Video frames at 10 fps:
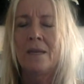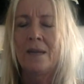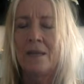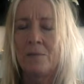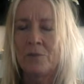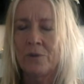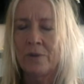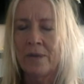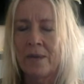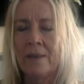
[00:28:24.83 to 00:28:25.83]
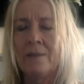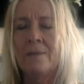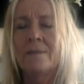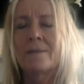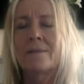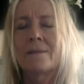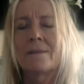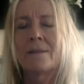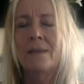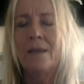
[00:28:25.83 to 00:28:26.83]
and then we'll do it again.
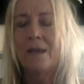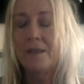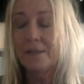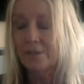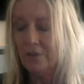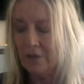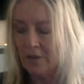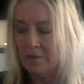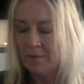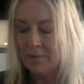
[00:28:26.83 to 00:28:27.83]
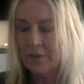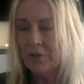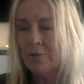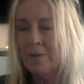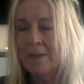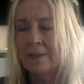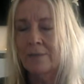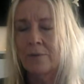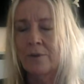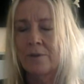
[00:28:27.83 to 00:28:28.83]
And that's only going to be for 2
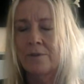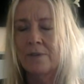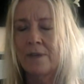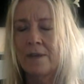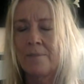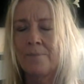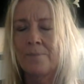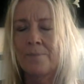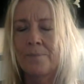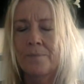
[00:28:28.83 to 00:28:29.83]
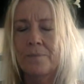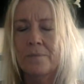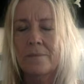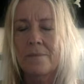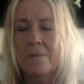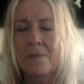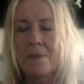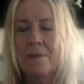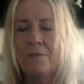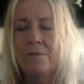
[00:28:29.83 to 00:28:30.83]
minutes worth of time.
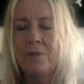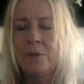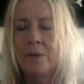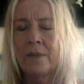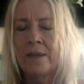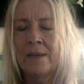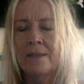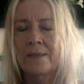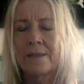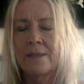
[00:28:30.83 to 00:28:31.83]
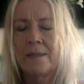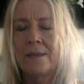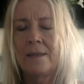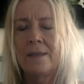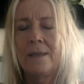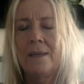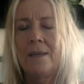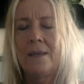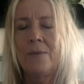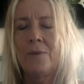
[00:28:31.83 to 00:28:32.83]
Following that,
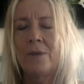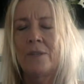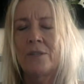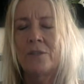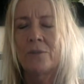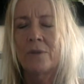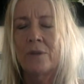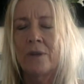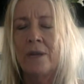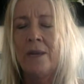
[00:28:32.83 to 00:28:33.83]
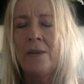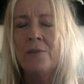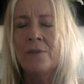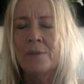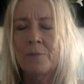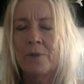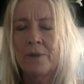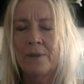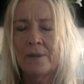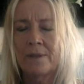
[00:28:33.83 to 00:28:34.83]
we're going to do a coherent
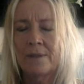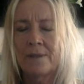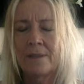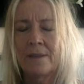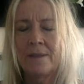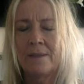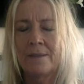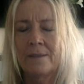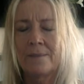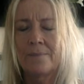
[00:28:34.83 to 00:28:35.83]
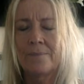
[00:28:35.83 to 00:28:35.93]
breath exercise.